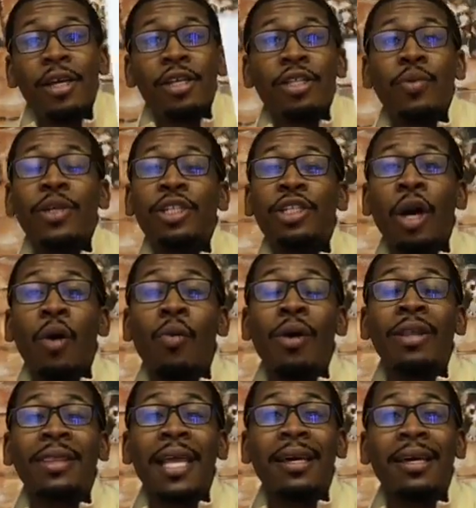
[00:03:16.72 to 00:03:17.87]
So we don't
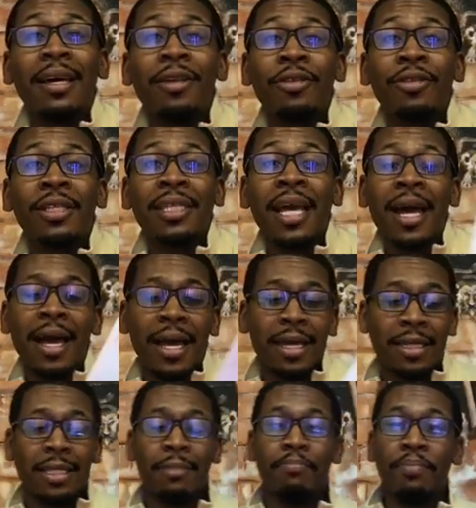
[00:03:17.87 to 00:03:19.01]
want that other
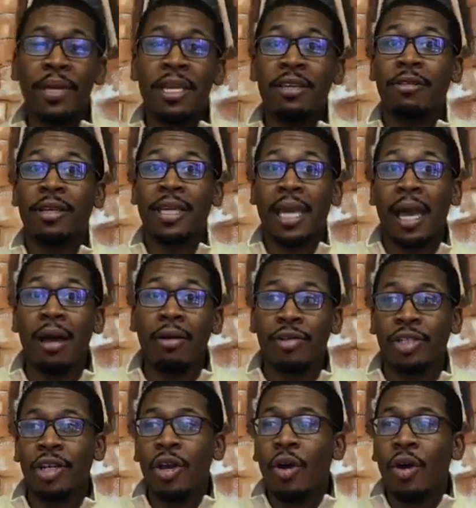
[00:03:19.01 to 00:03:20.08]
side to be your couch